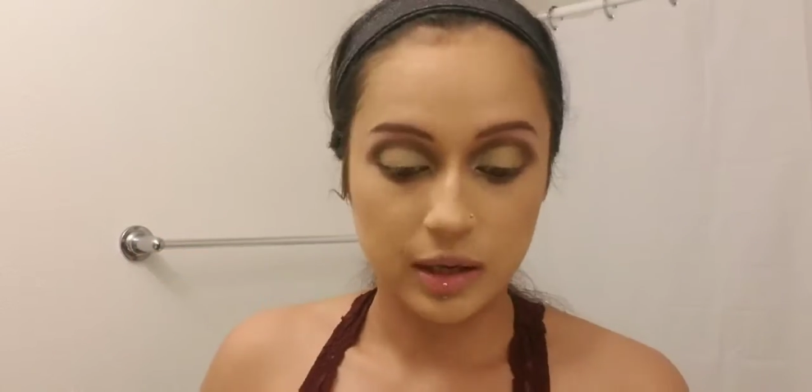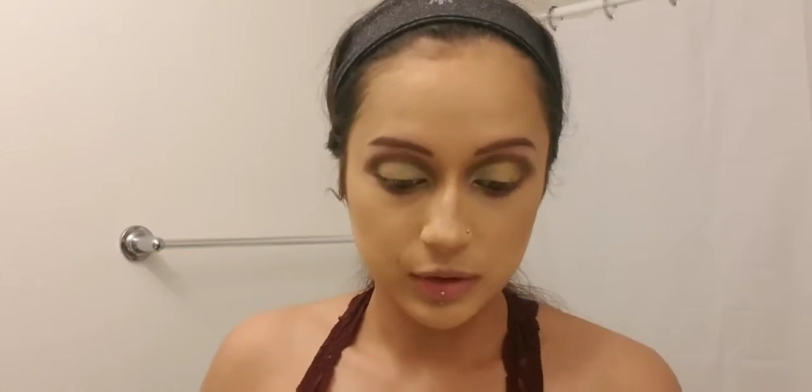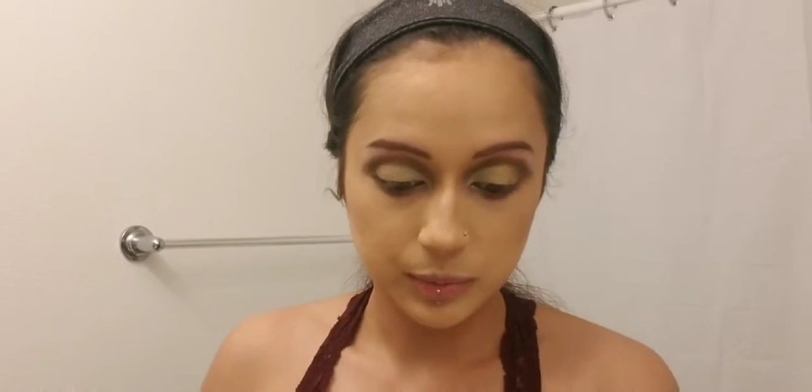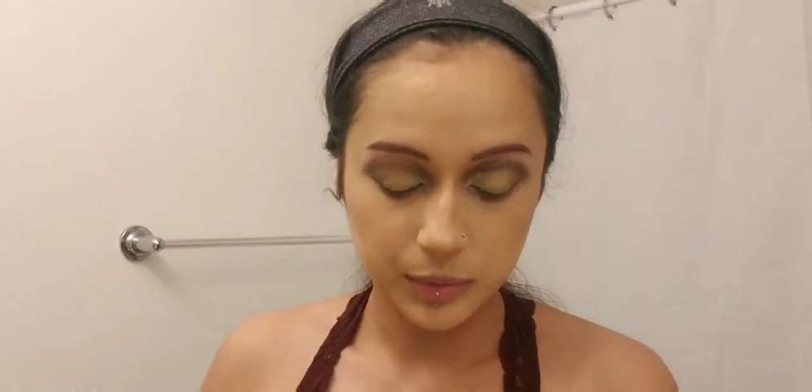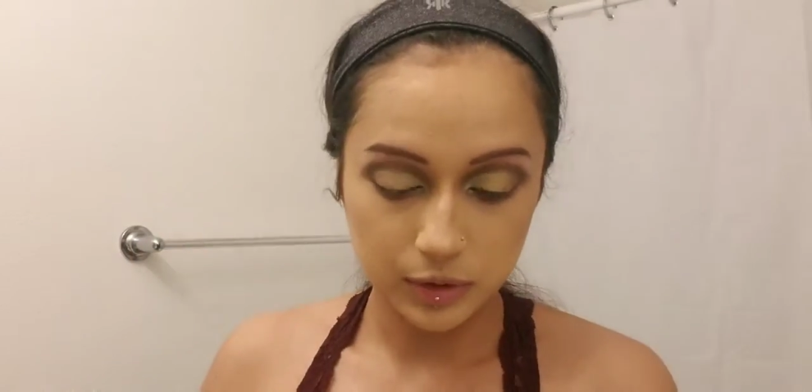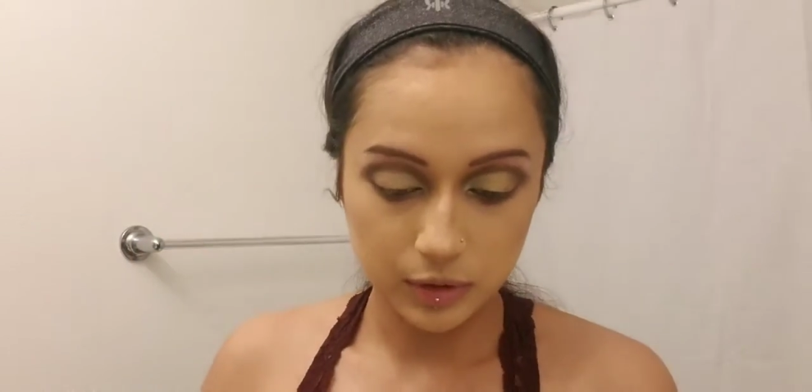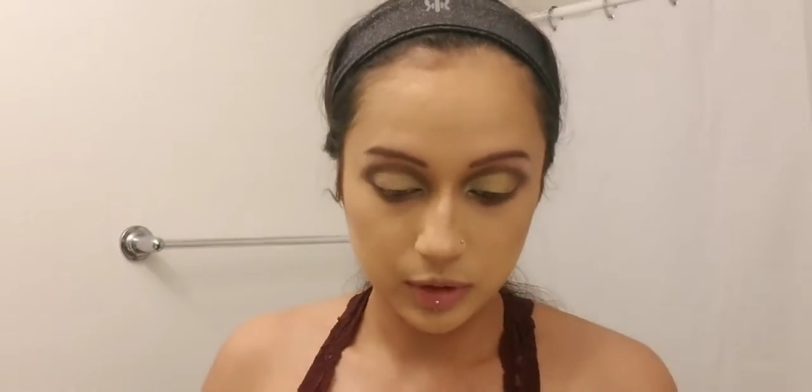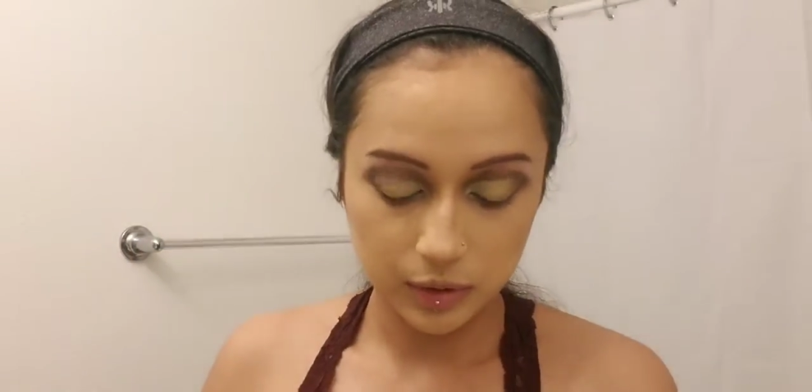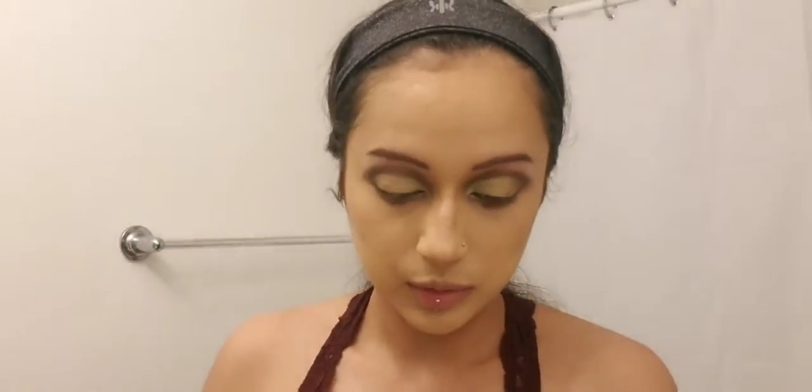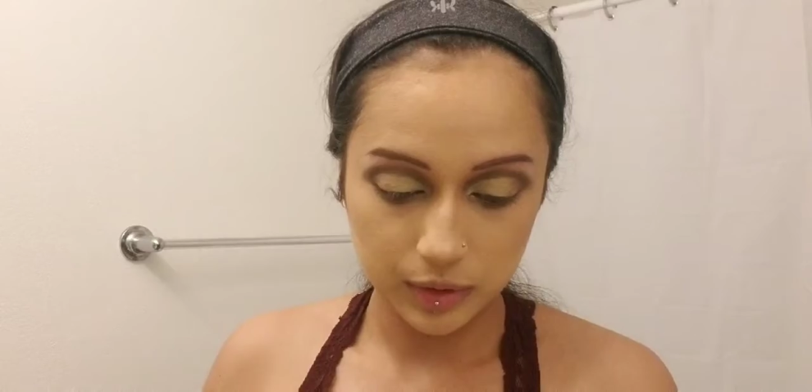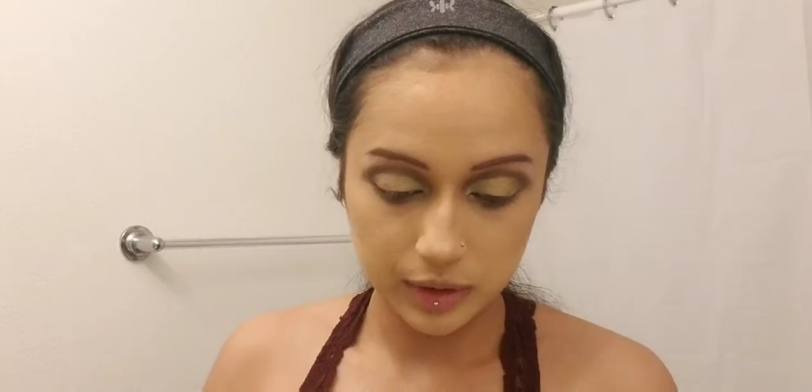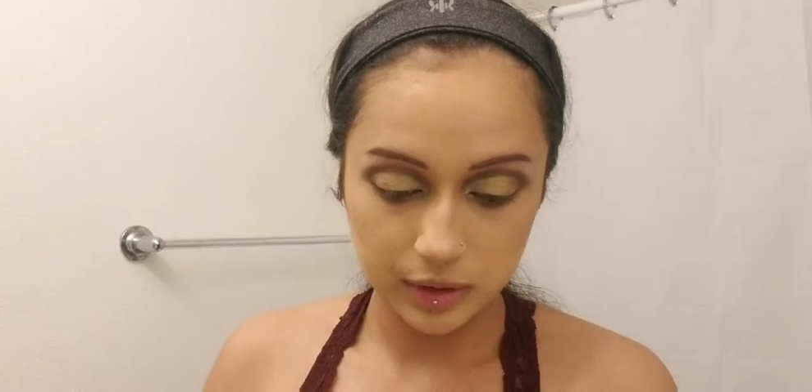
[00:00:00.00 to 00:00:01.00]
After, I'm gonna
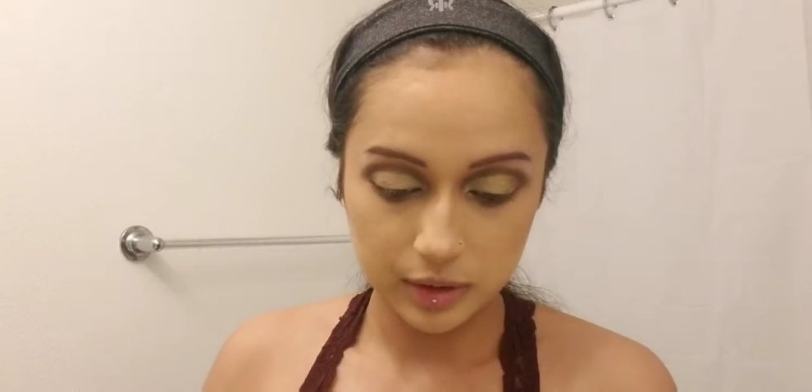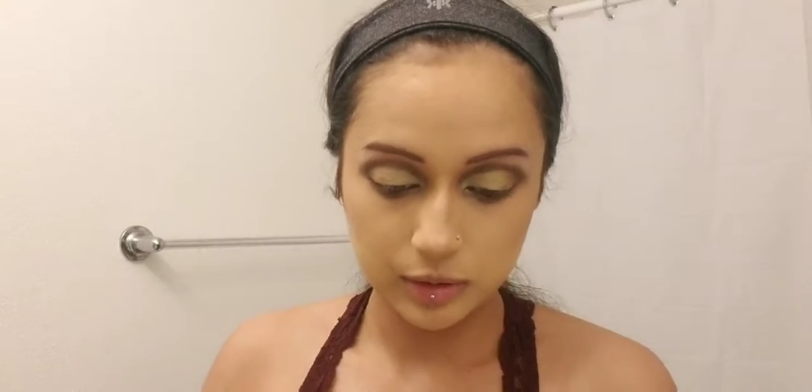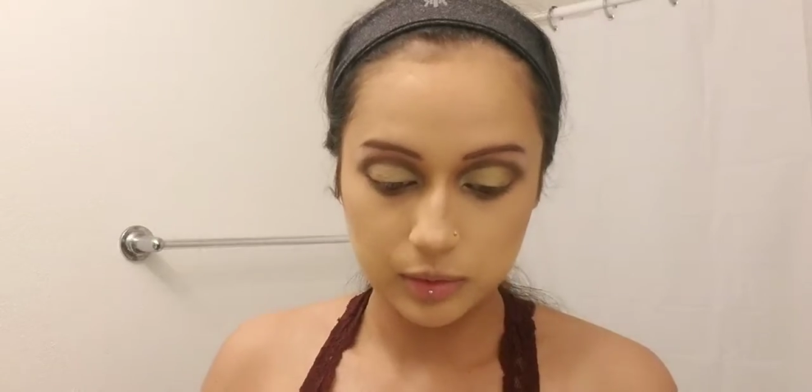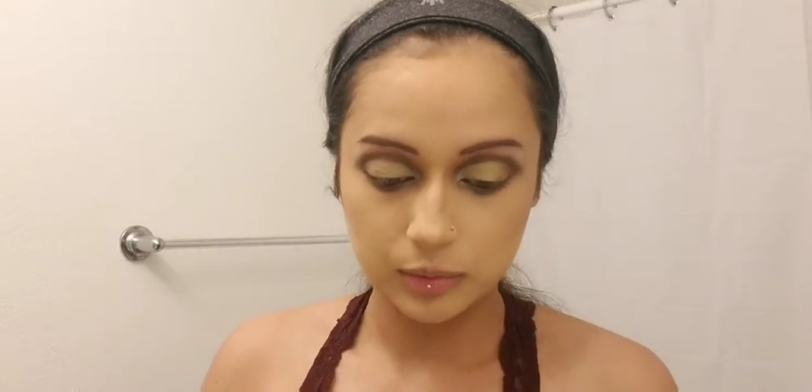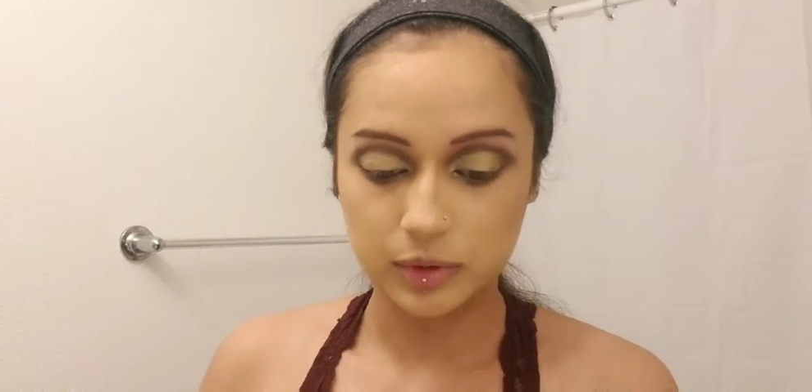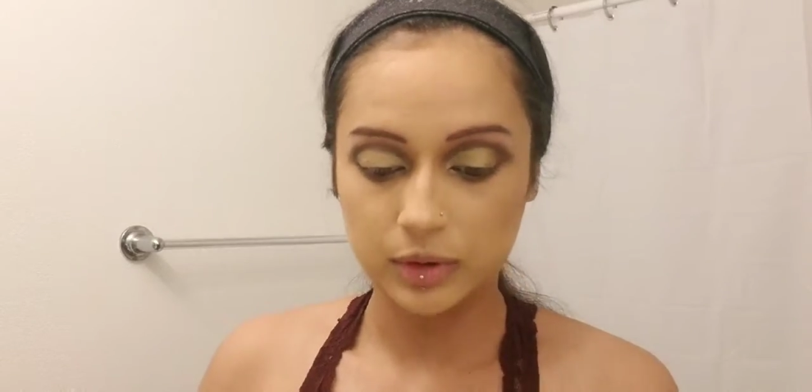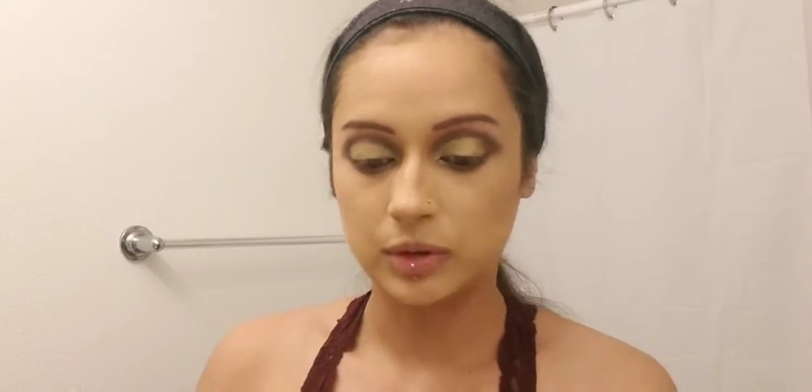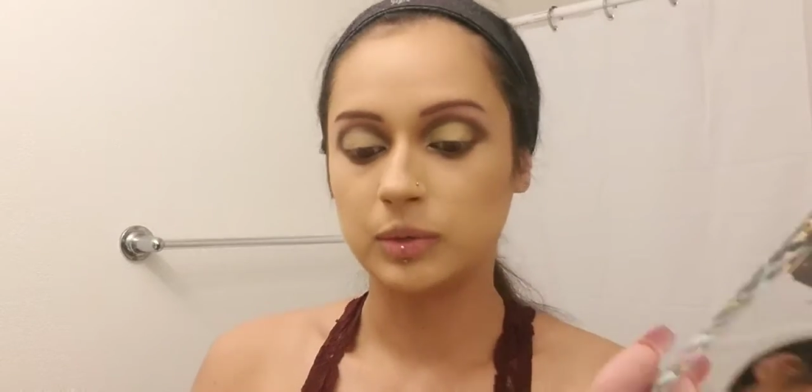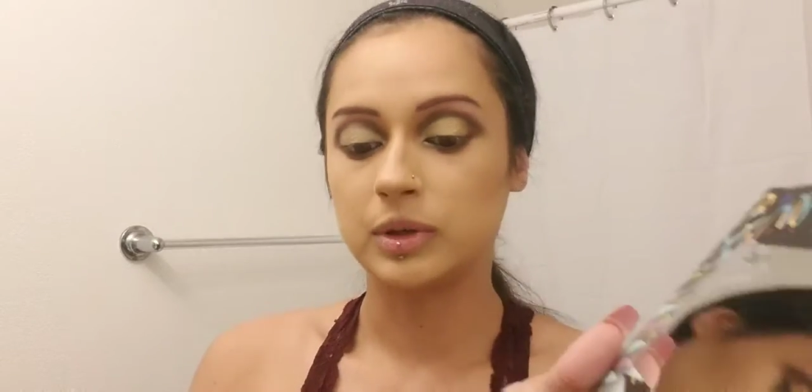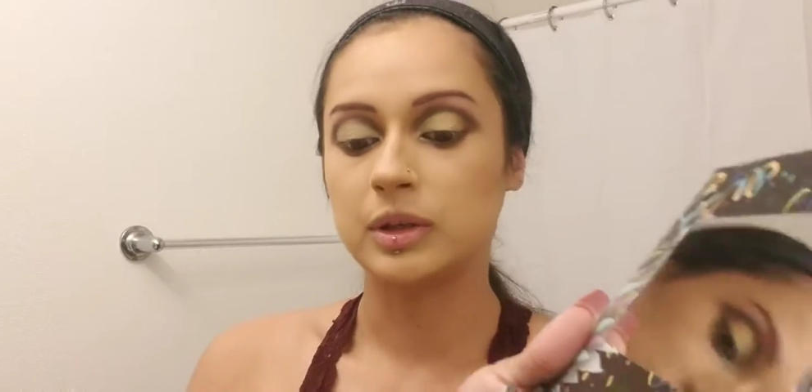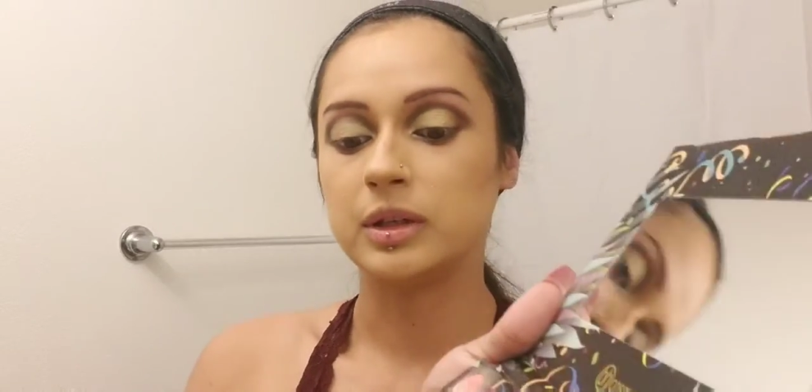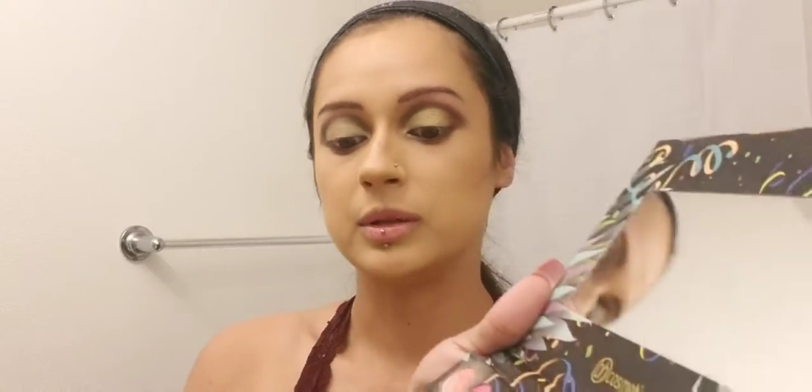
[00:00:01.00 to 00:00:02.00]
go in with the
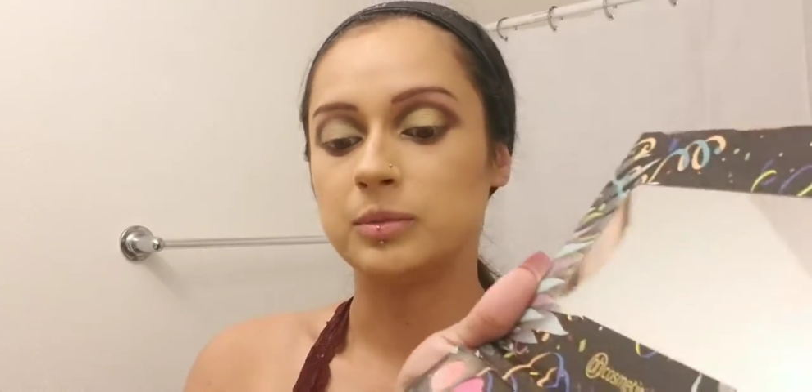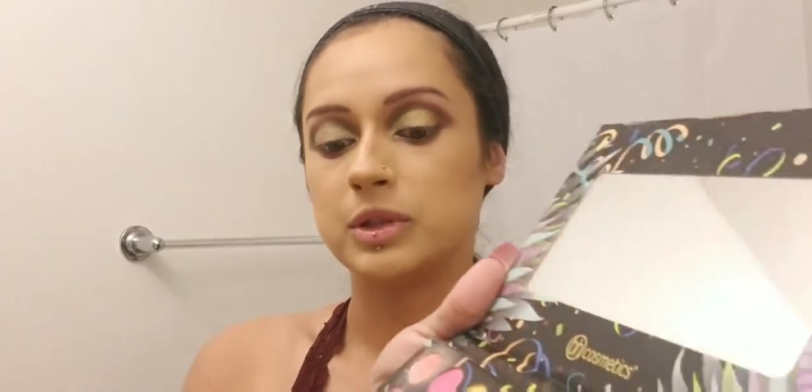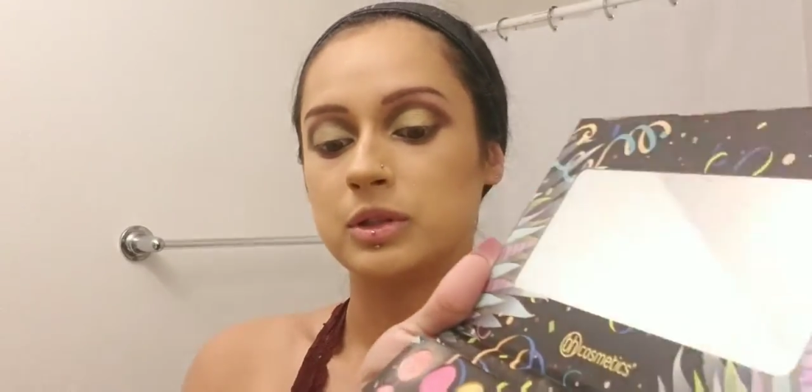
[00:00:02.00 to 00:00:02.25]
one in